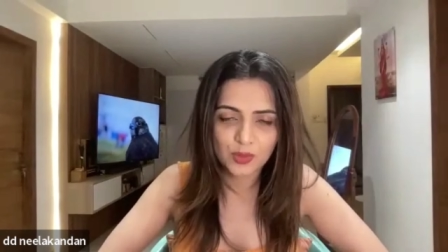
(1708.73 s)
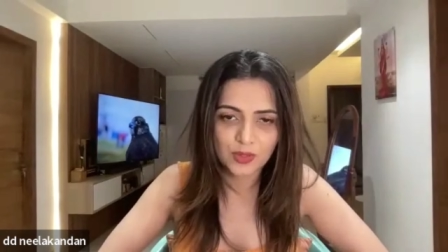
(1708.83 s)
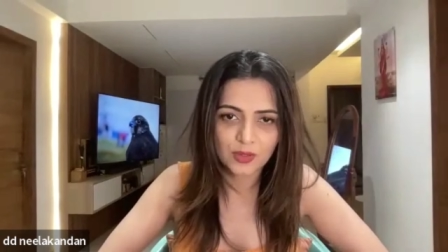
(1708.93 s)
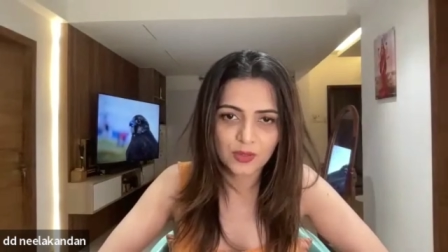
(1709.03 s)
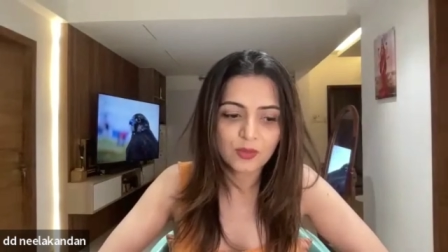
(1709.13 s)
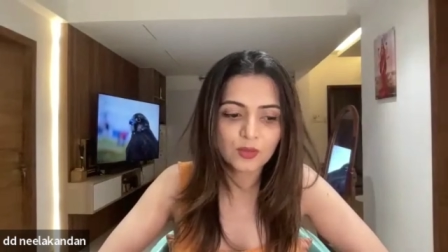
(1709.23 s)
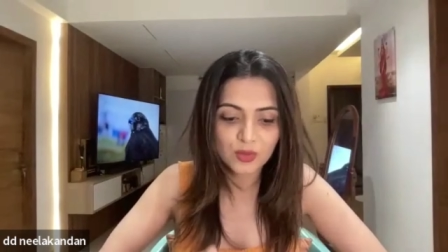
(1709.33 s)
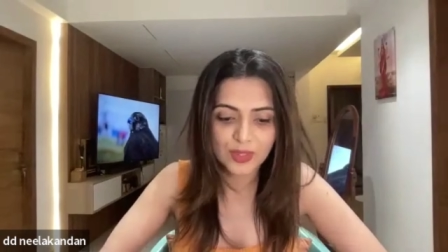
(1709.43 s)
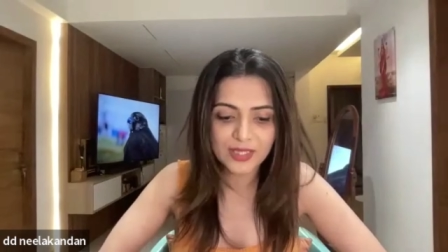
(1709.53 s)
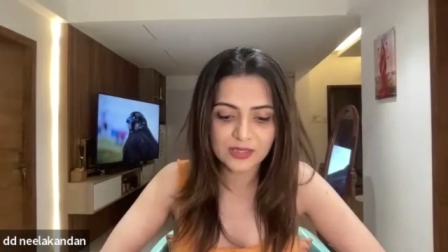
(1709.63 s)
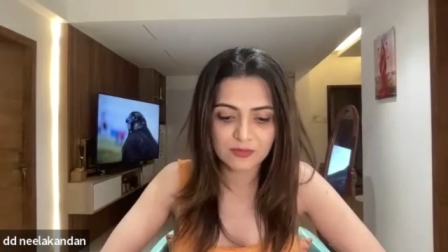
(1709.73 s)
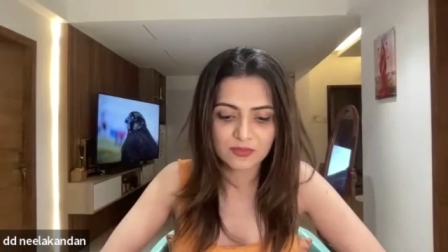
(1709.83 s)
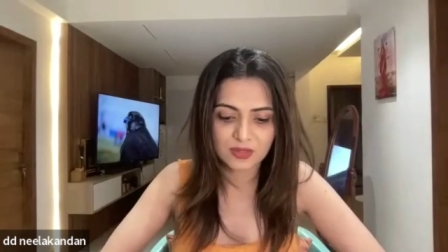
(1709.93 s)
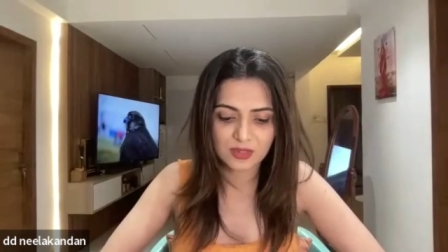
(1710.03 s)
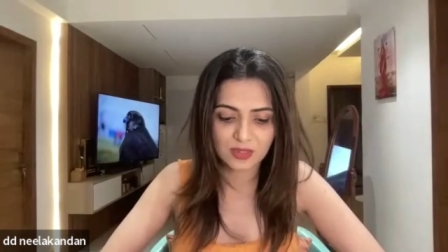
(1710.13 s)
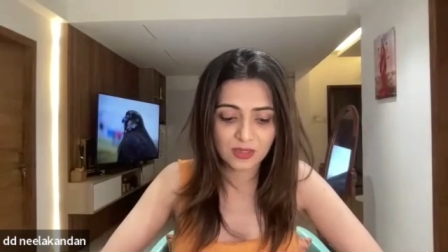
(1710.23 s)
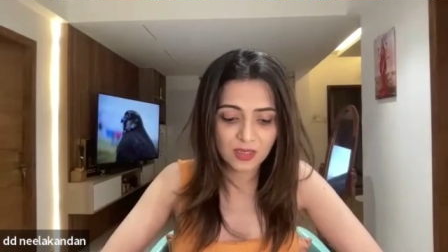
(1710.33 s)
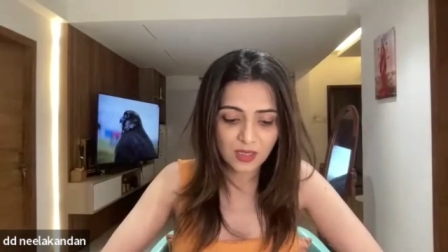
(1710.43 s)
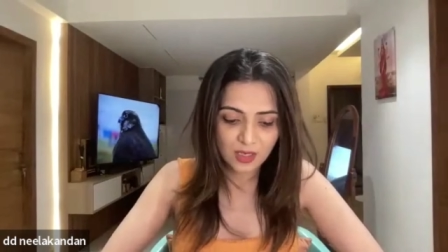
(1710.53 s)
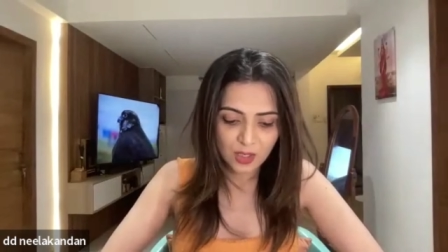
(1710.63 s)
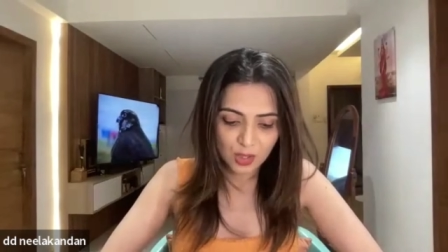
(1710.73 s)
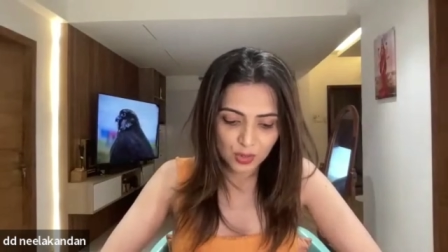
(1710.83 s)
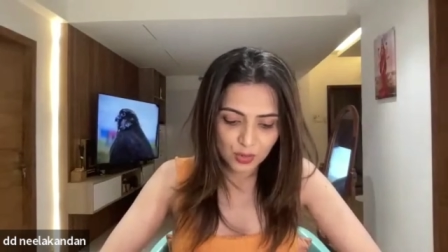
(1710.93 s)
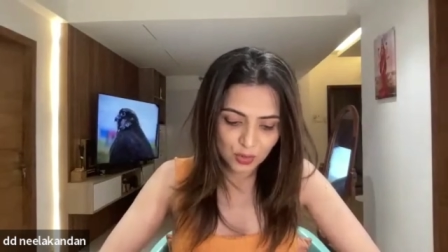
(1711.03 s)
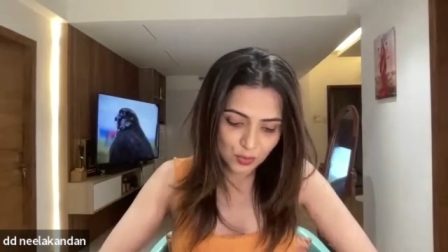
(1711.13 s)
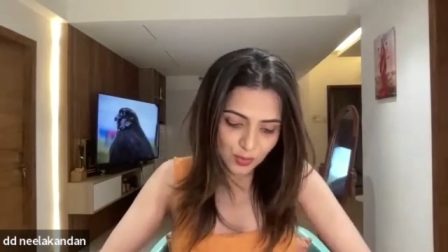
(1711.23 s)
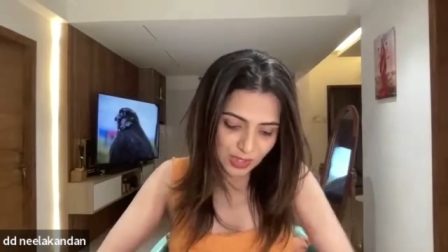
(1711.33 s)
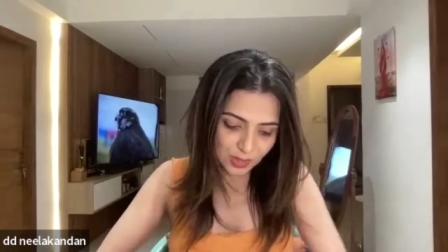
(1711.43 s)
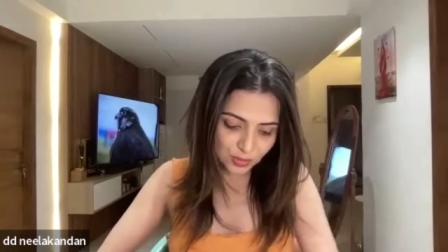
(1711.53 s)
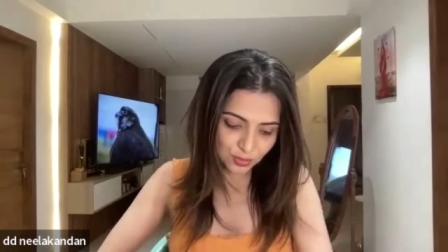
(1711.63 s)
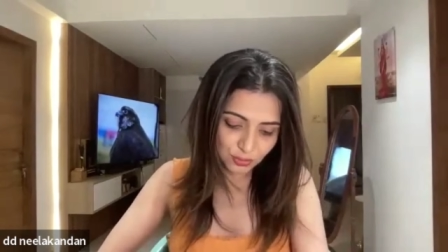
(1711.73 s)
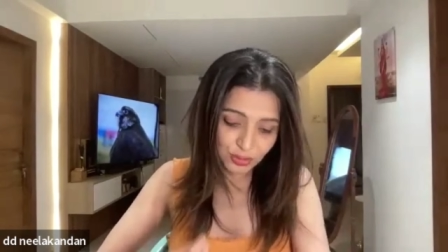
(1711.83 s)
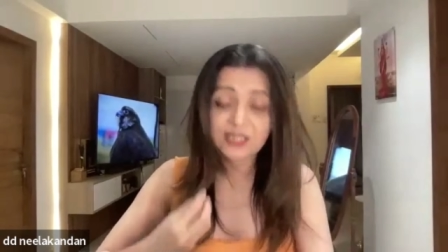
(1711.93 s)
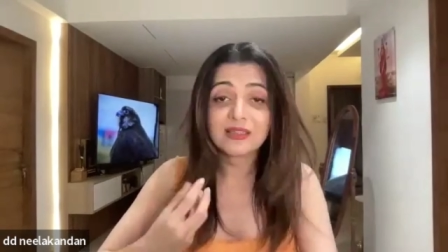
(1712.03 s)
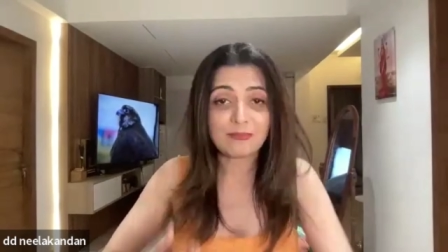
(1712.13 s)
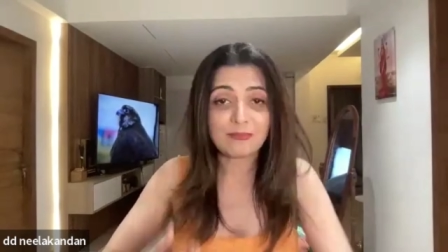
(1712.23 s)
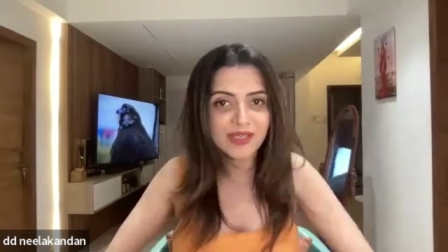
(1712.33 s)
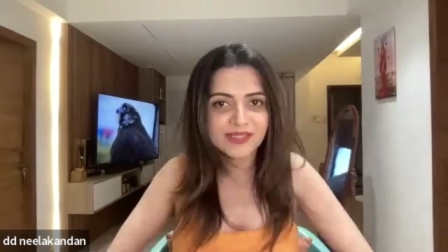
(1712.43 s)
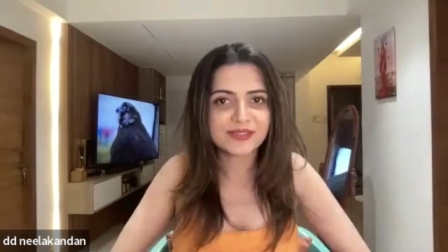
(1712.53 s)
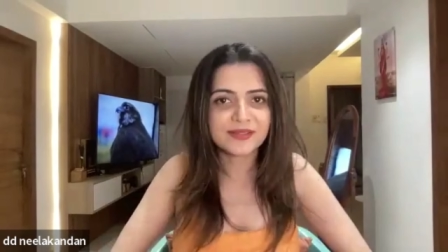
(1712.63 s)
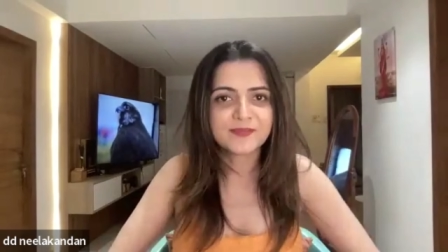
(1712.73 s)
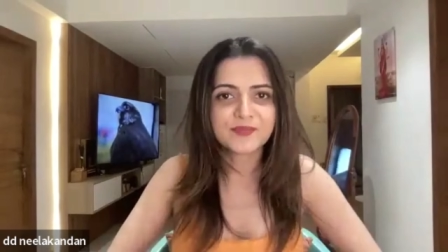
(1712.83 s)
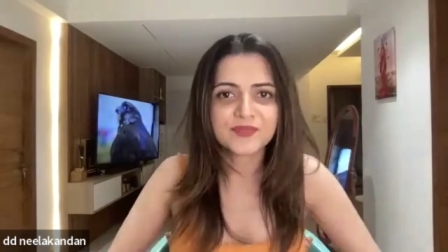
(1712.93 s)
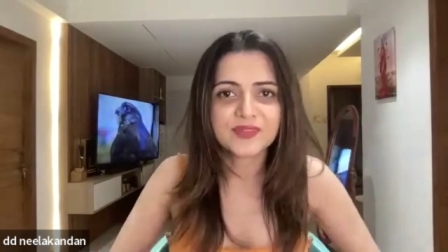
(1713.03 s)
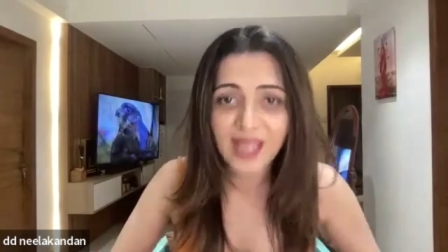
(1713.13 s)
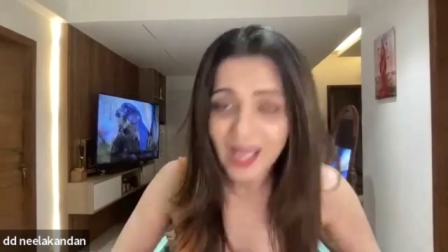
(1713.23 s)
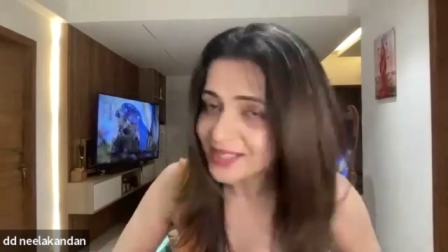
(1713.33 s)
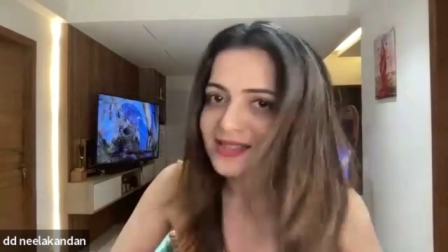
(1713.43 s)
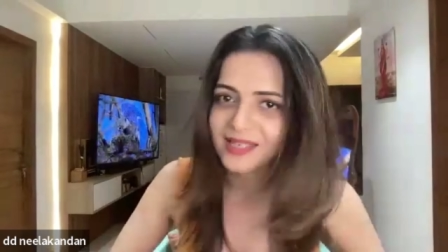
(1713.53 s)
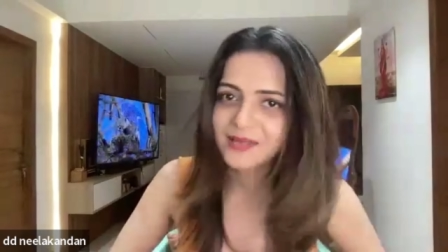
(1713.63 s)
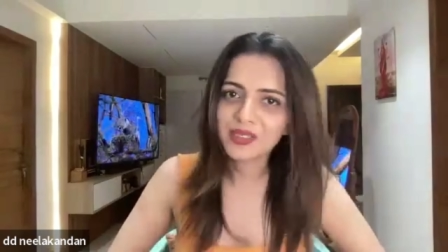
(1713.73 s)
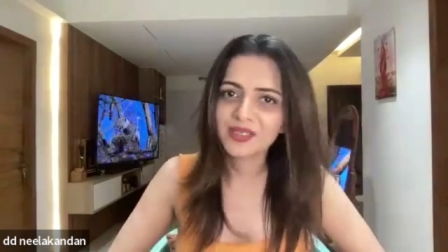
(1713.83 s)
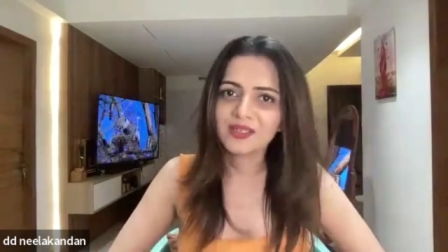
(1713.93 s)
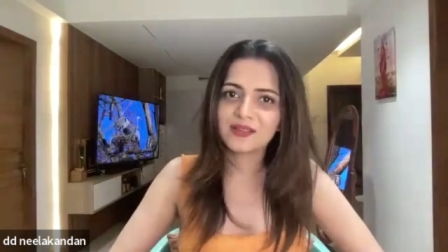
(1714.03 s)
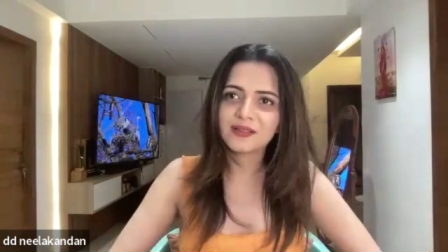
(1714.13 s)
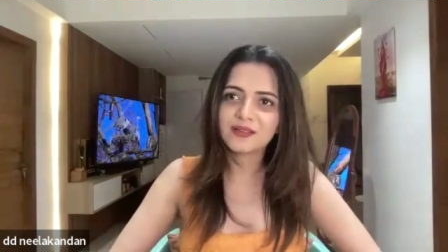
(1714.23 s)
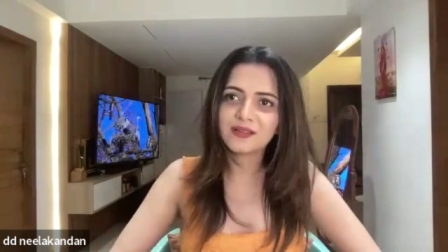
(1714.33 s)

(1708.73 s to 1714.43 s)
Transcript: who are the victims, and you need to treat them better. That can be